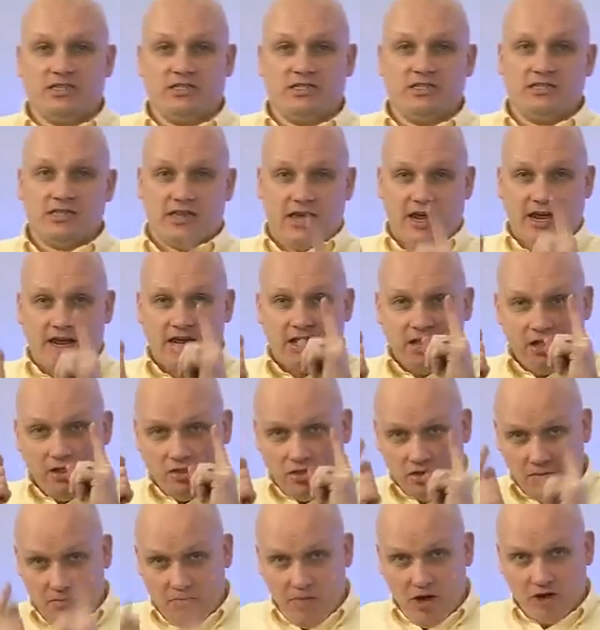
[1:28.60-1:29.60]
today,
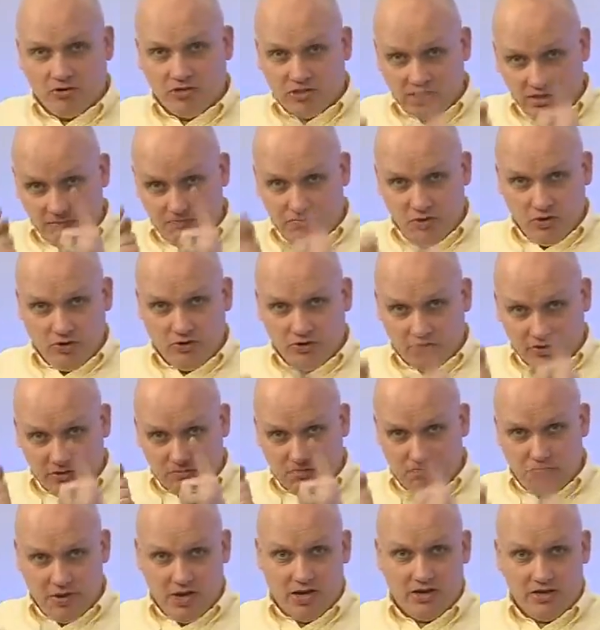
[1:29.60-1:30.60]
the most
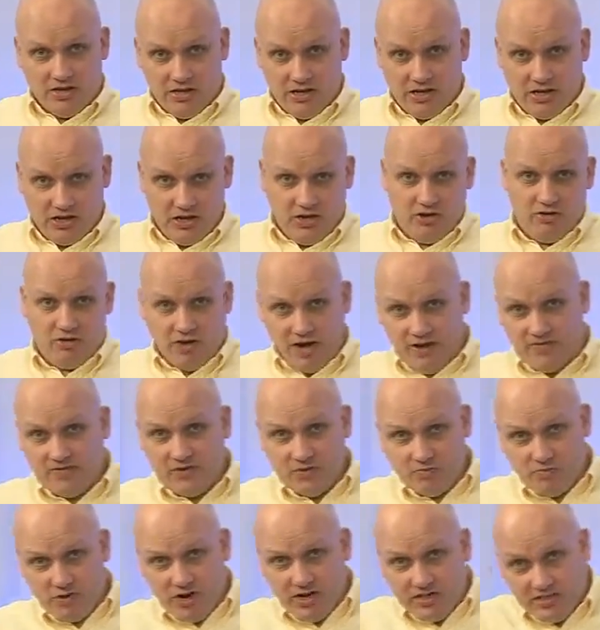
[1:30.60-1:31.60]
important button that you have to
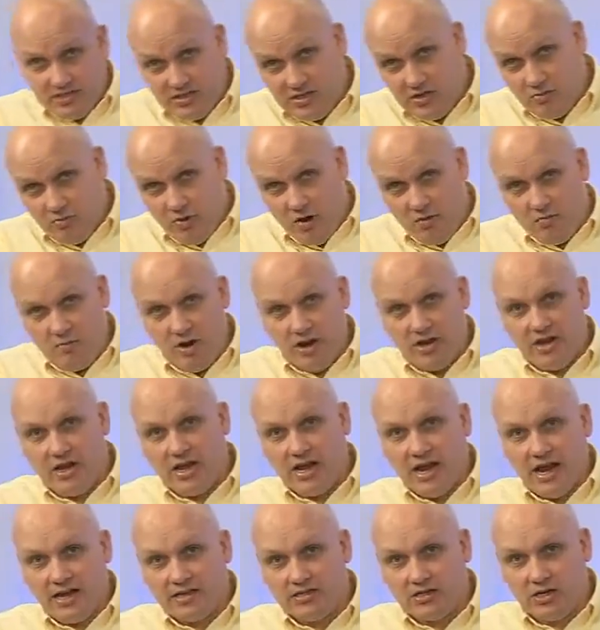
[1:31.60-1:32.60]
press is the one where you
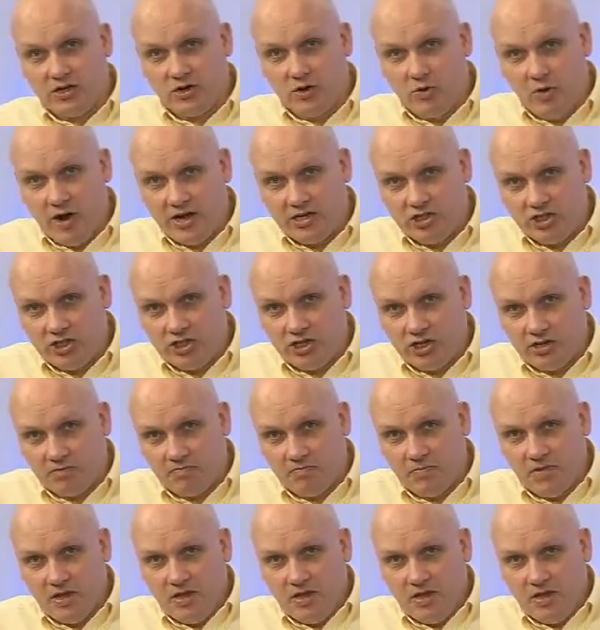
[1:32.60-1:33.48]
can ask a question.